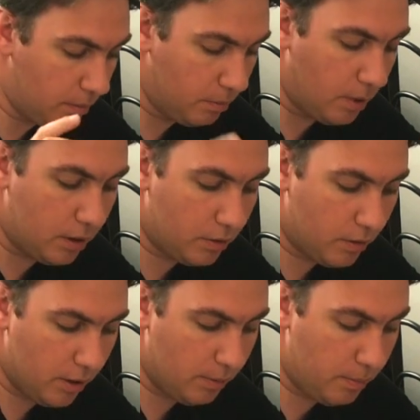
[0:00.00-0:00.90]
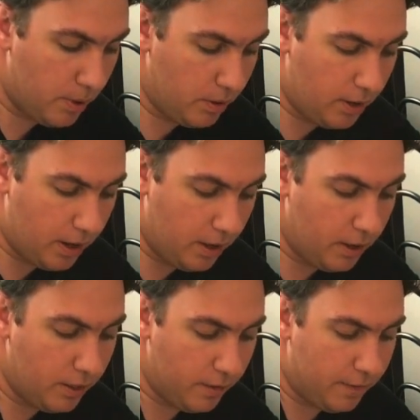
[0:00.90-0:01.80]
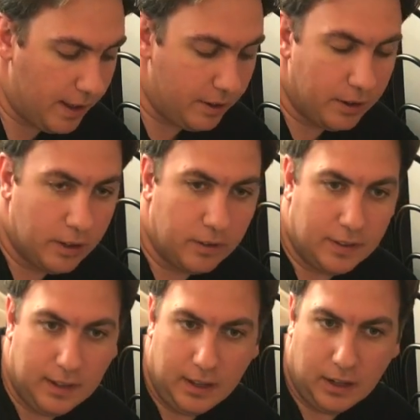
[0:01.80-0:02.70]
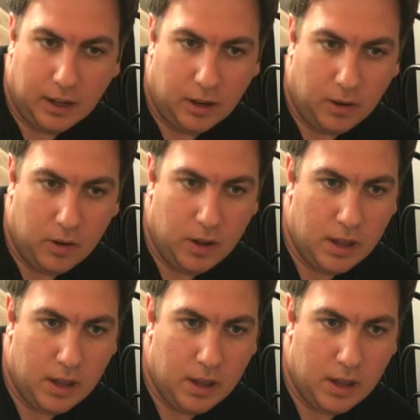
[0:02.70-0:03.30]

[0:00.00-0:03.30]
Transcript: Mark Rampolla, the founder of Zico,